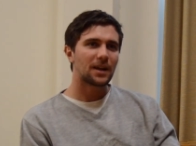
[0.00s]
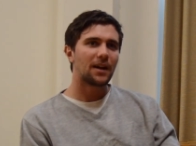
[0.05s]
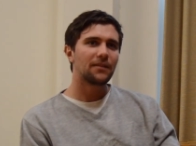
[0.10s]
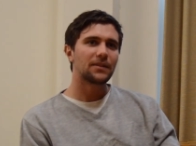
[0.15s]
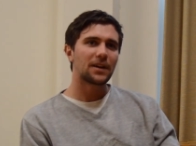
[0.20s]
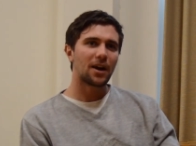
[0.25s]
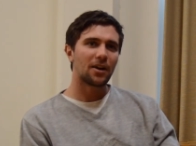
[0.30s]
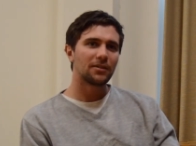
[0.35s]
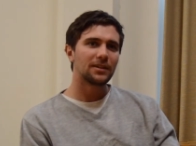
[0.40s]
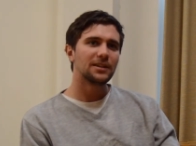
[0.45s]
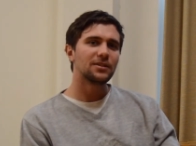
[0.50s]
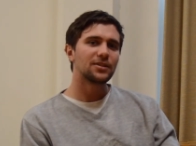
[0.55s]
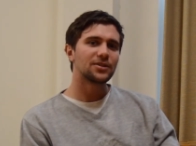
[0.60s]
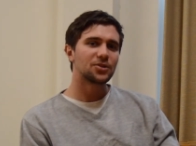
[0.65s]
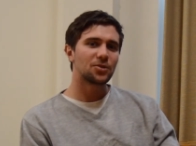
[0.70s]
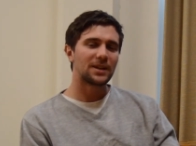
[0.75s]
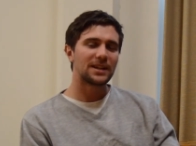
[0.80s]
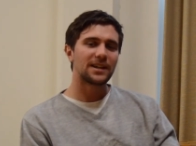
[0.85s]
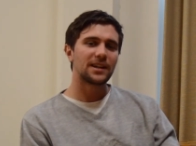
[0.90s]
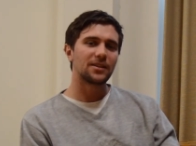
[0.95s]
I've currently
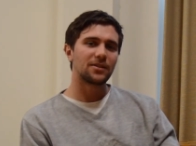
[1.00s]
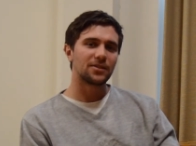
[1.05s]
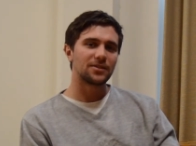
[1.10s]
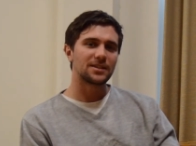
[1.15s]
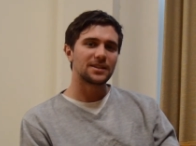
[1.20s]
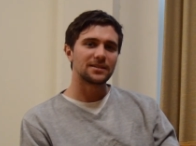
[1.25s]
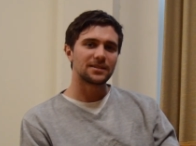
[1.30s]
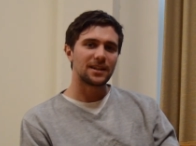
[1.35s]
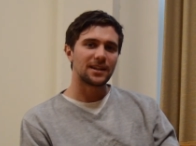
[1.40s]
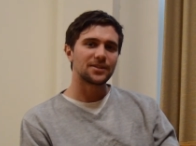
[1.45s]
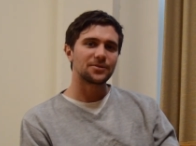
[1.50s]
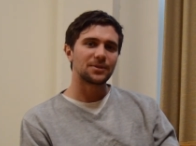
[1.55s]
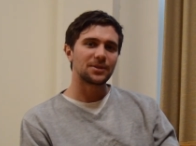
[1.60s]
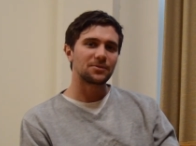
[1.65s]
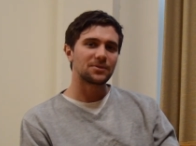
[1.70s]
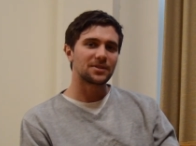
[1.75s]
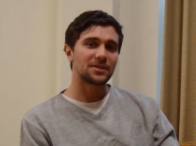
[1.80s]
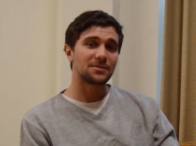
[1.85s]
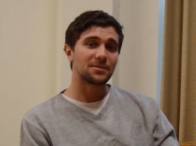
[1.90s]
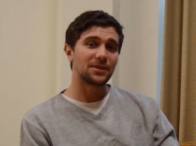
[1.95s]
lost 20 kilos since last
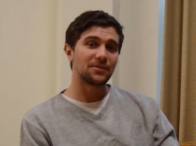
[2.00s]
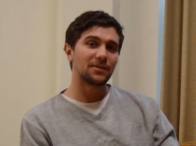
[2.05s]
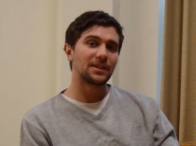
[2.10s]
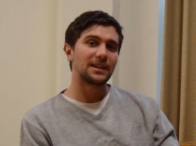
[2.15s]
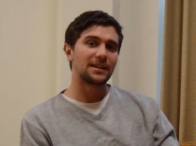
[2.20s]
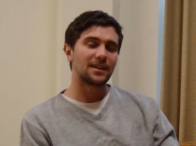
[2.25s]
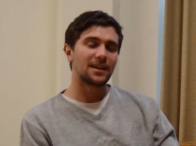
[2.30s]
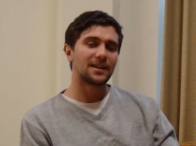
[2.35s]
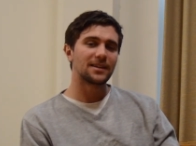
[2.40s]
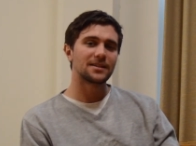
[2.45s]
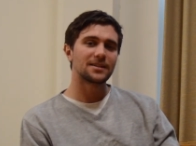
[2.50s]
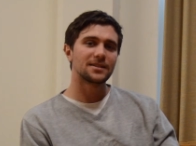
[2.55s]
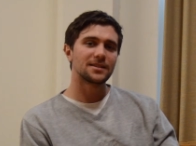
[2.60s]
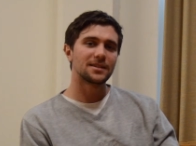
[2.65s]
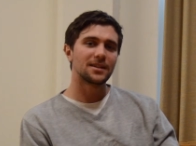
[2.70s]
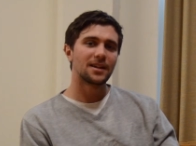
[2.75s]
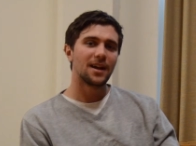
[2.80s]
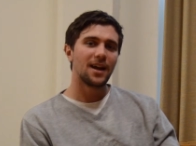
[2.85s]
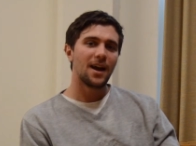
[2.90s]
week, which has been really nice.